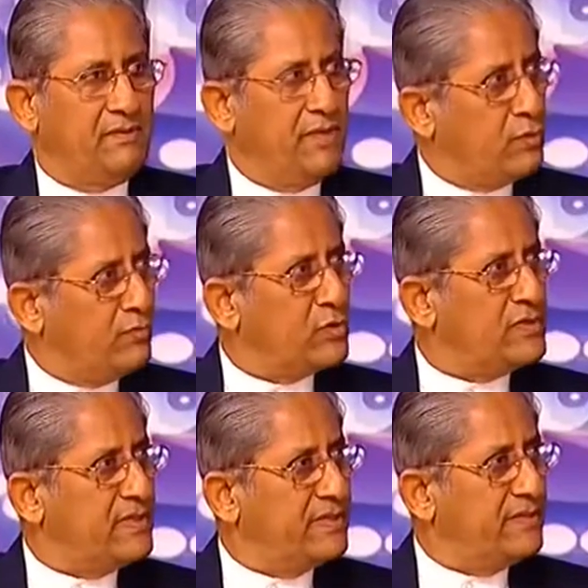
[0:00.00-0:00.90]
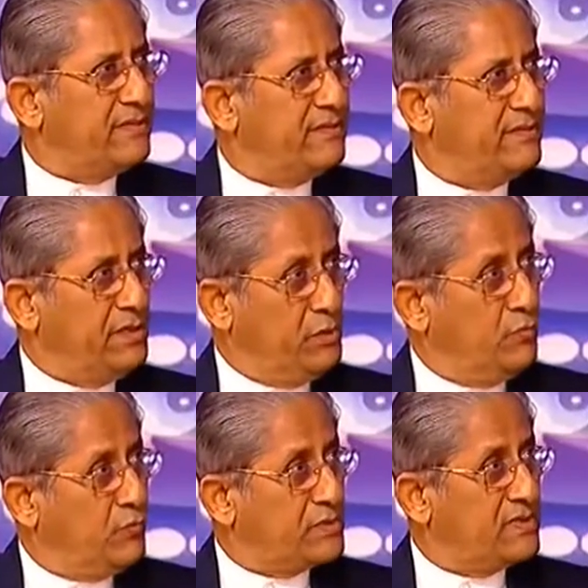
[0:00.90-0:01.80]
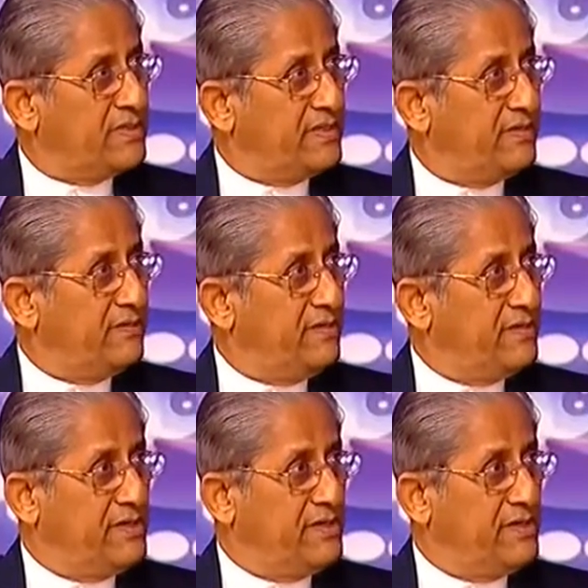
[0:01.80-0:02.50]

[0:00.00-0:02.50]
NATO forces are there, EU forces are there,